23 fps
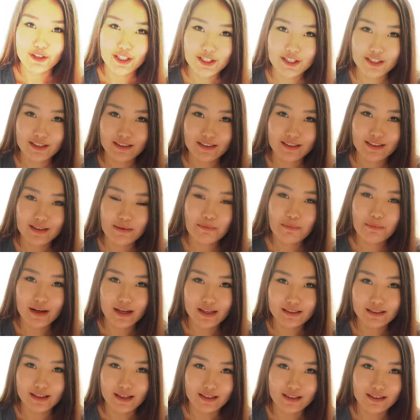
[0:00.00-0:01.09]
Russia,
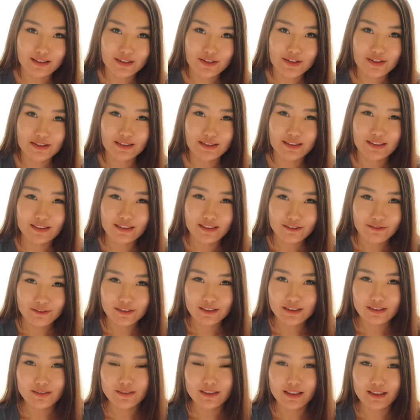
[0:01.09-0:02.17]
men are
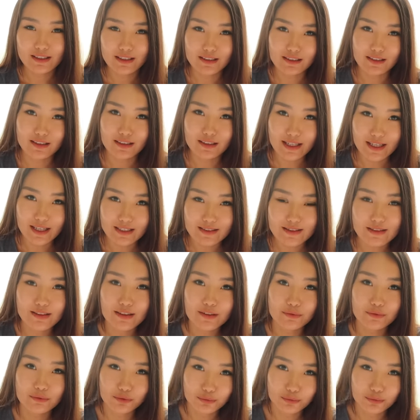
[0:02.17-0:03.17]
significantly less than